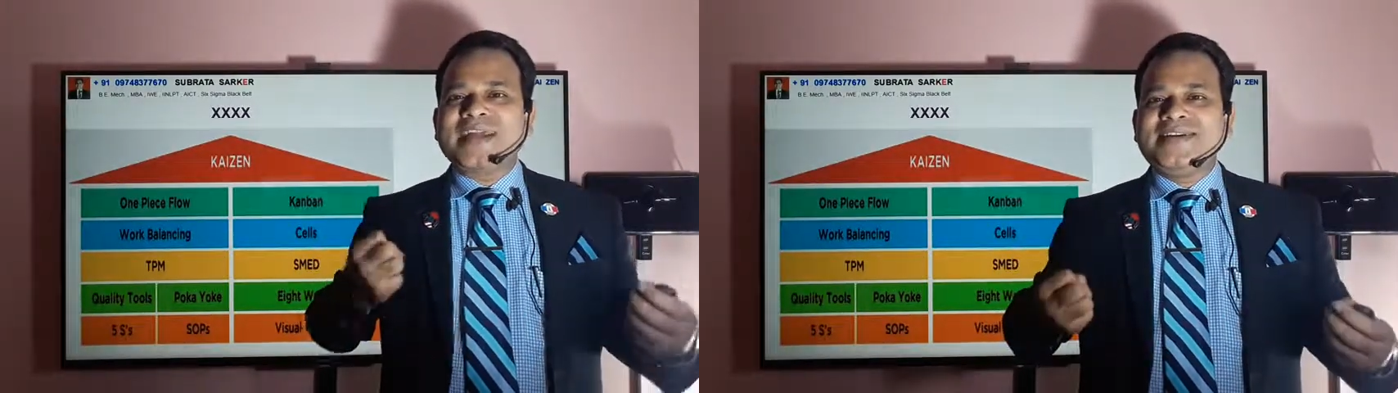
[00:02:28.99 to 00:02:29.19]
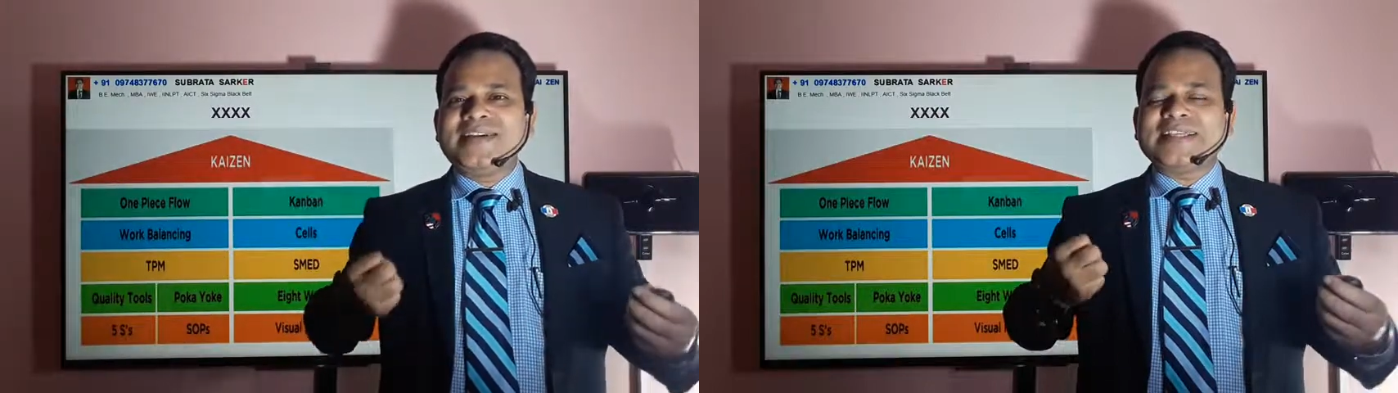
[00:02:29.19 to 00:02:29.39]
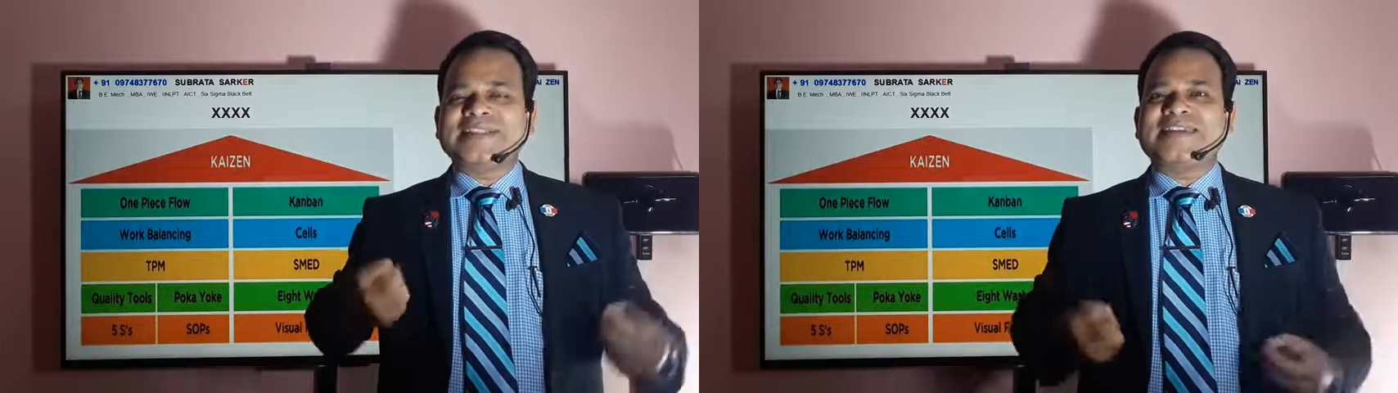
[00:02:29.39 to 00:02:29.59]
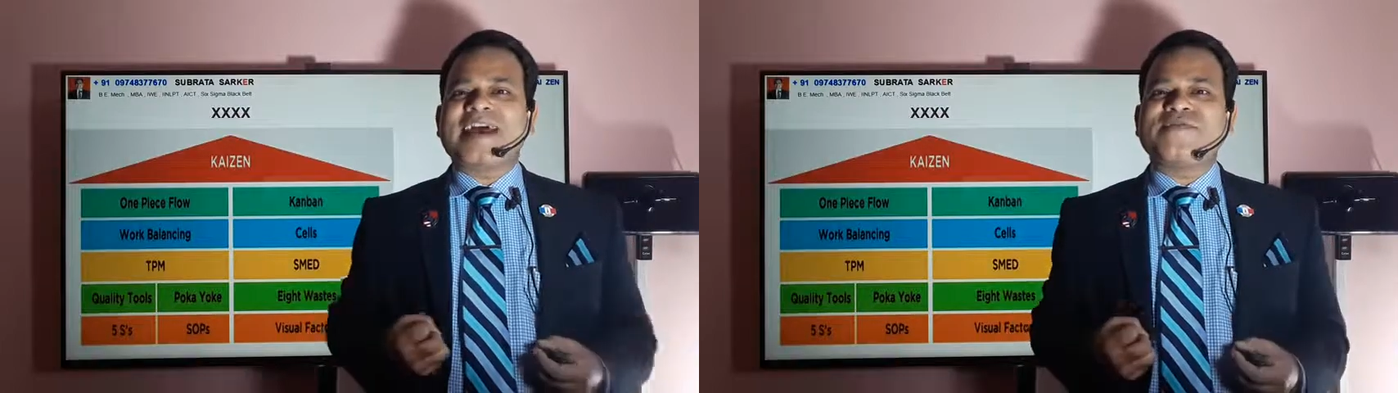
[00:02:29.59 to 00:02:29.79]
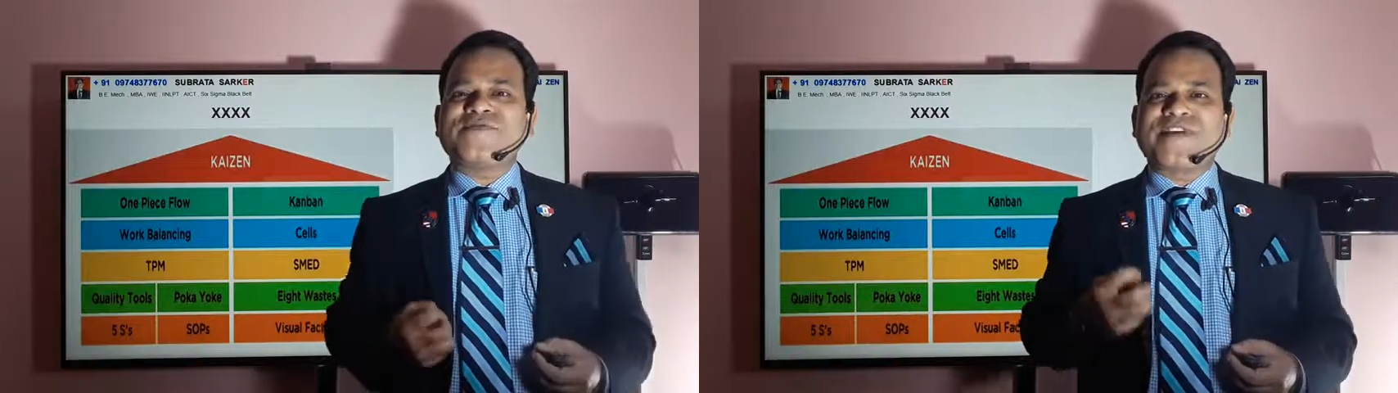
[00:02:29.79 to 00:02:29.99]

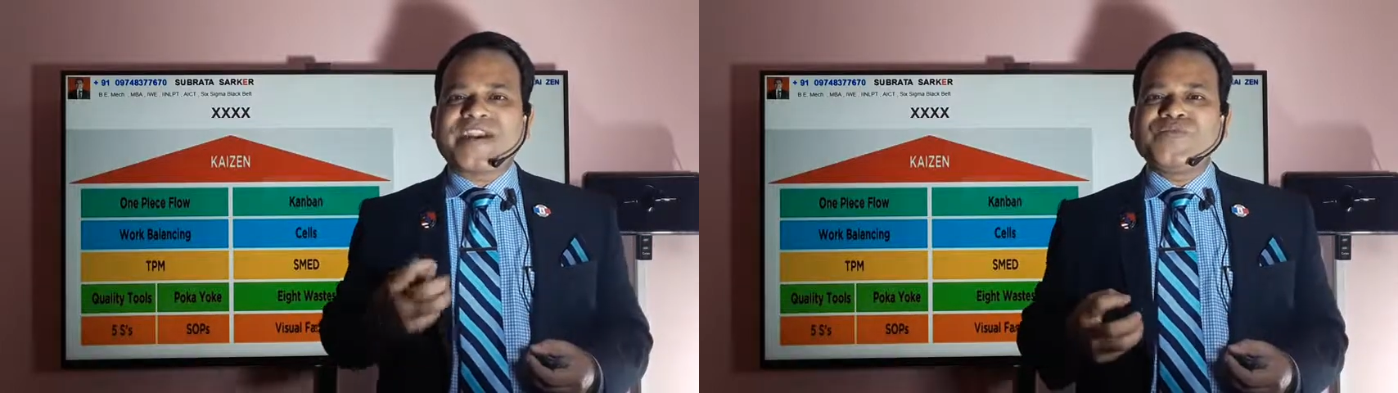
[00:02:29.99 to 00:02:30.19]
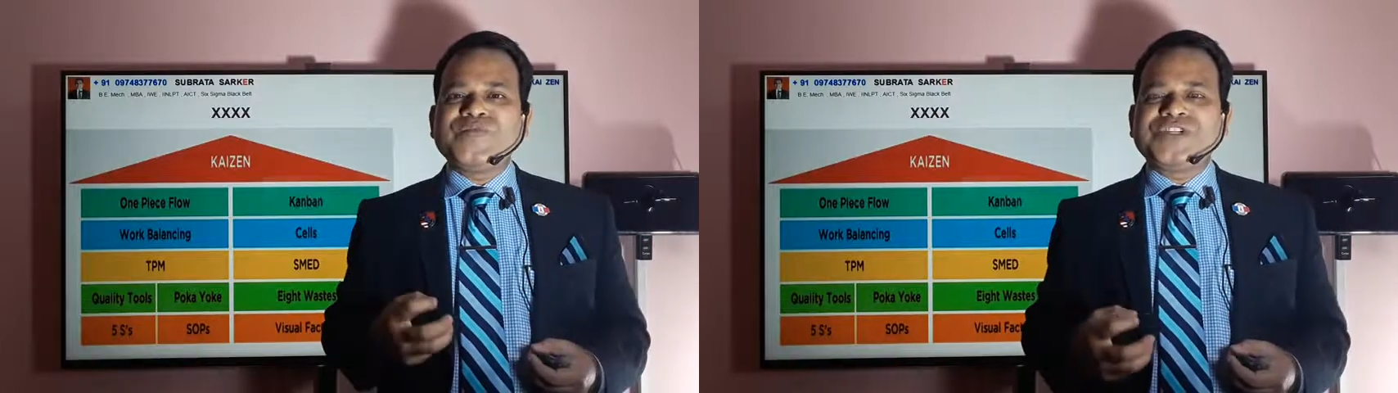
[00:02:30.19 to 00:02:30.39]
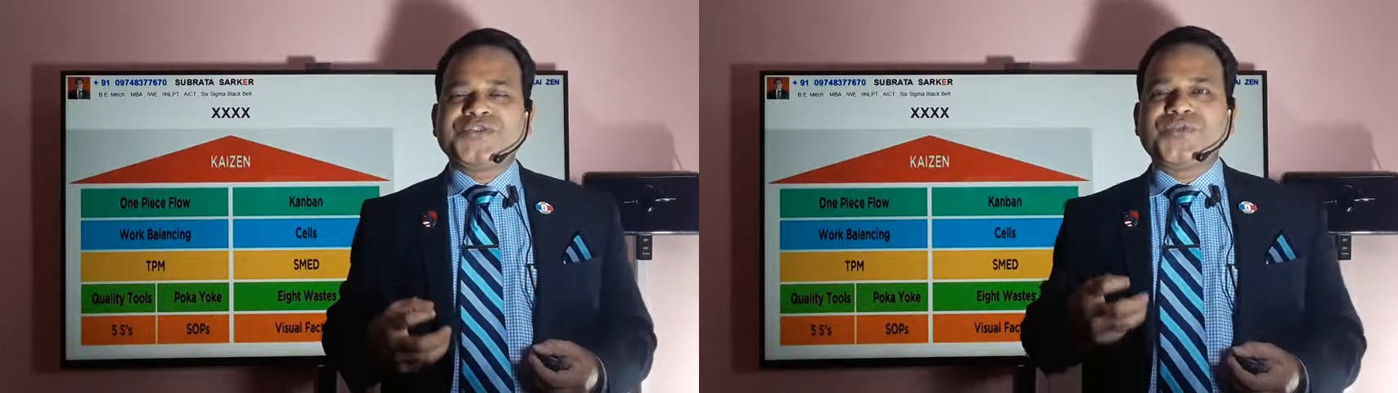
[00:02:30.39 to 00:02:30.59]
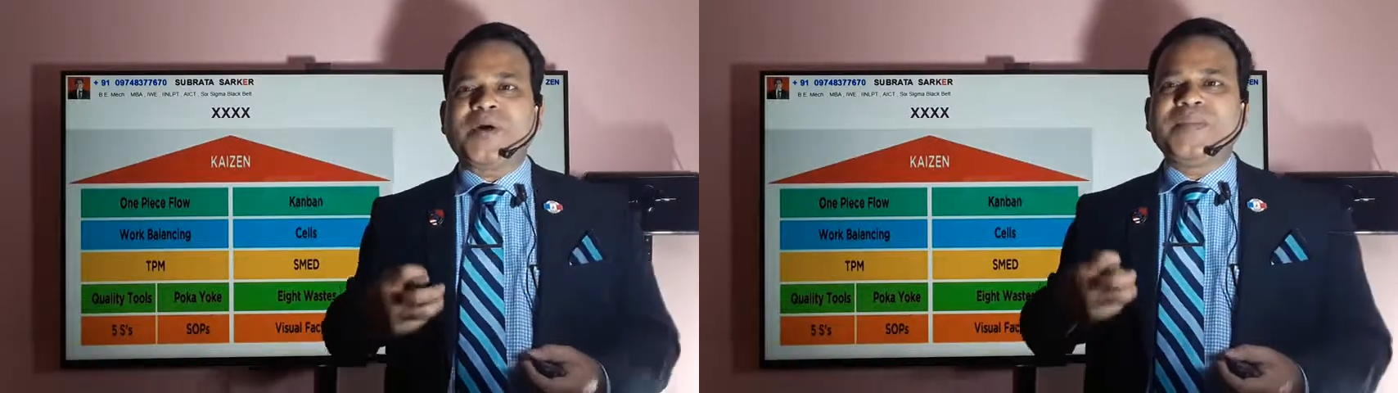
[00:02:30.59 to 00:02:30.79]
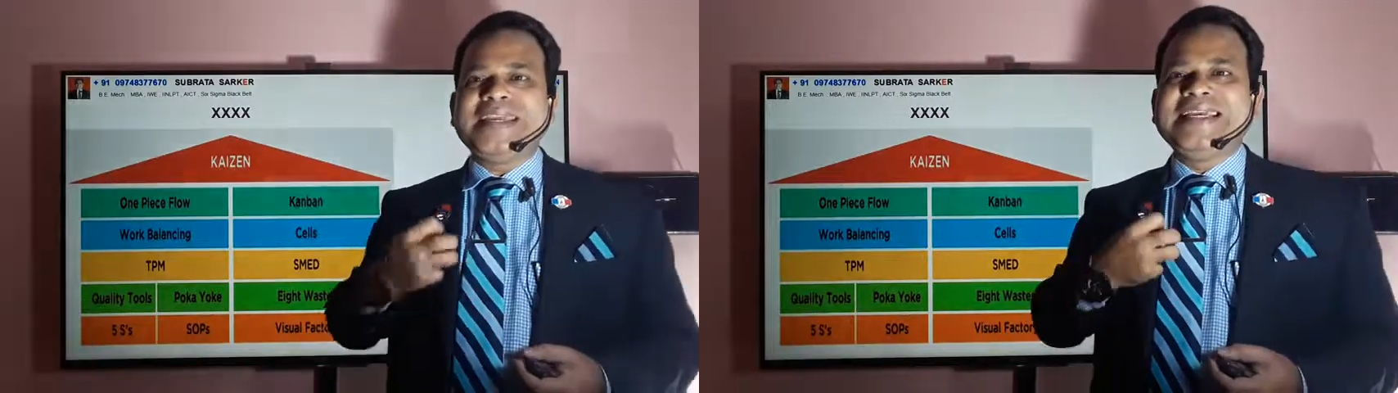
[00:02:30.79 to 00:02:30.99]
understand very much
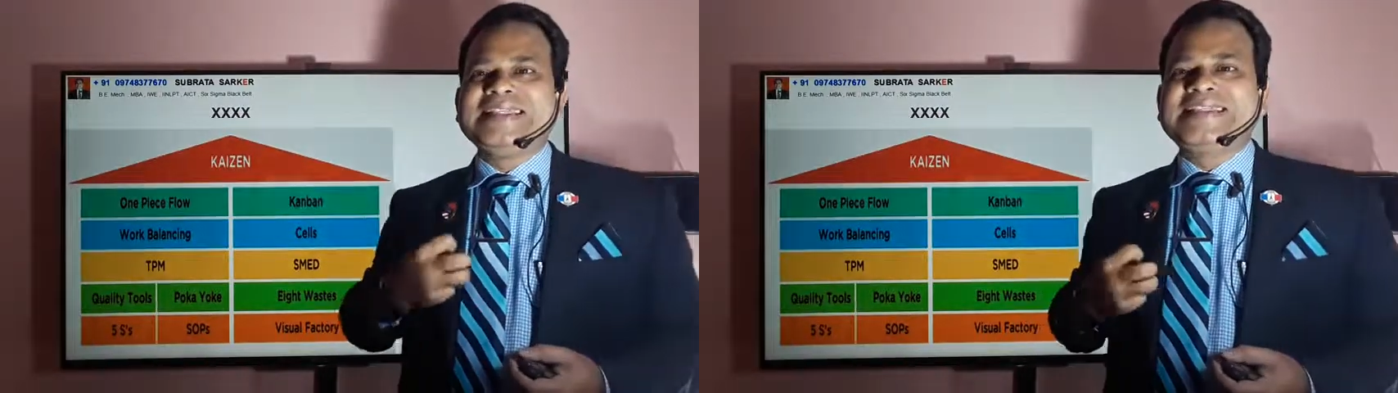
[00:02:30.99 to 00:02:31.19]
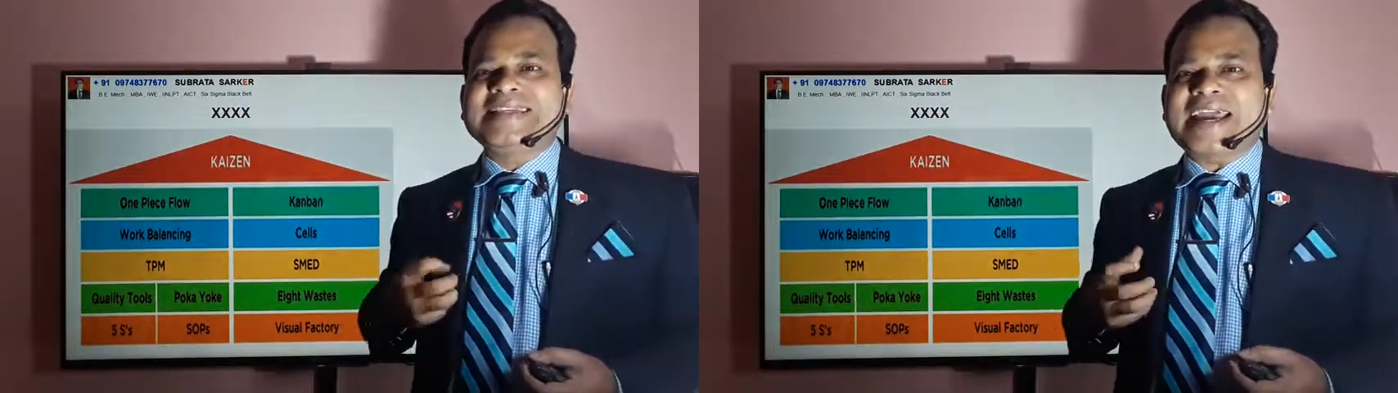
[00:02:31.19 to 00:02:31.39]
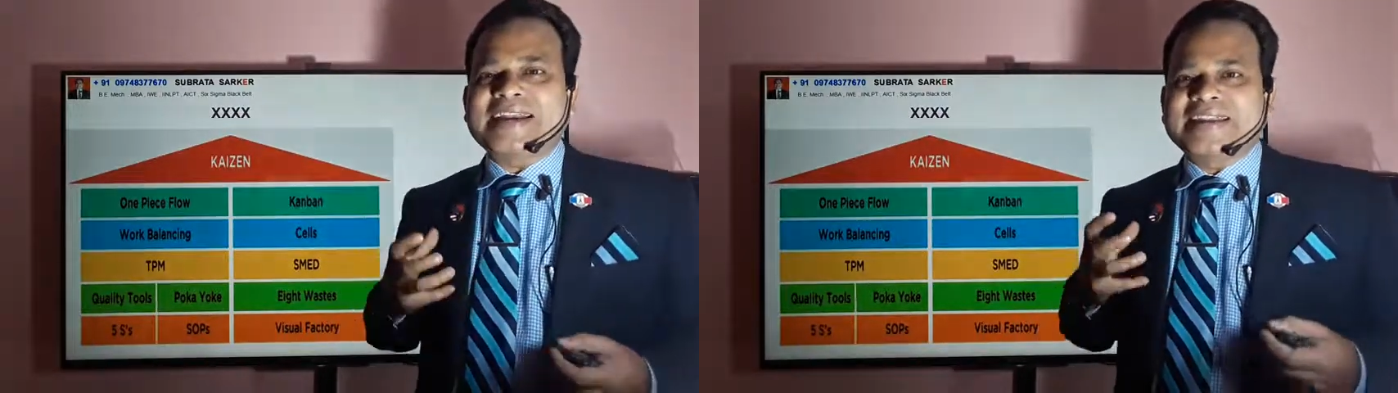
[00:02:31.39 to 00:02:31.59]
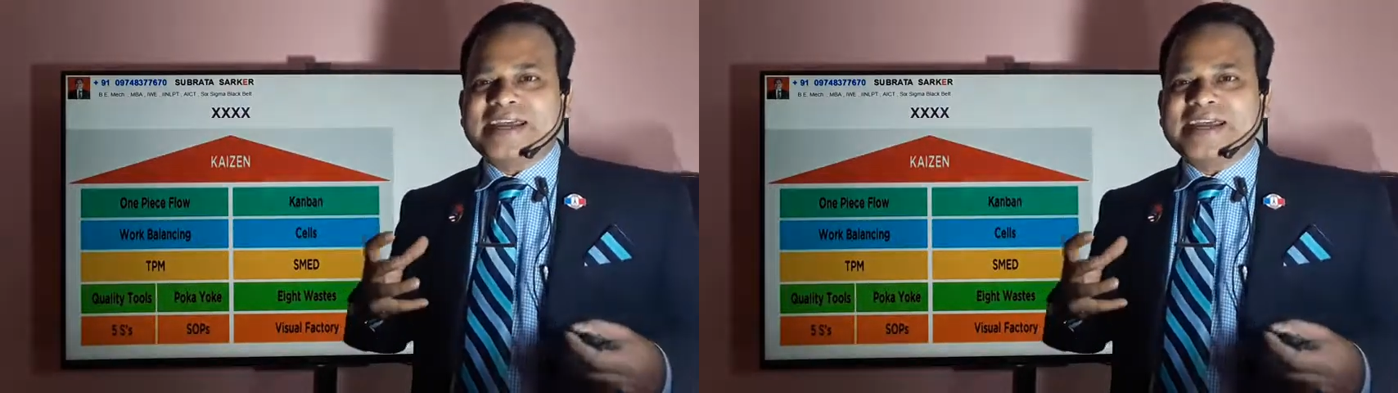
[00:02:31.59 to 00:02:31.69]
from the inside.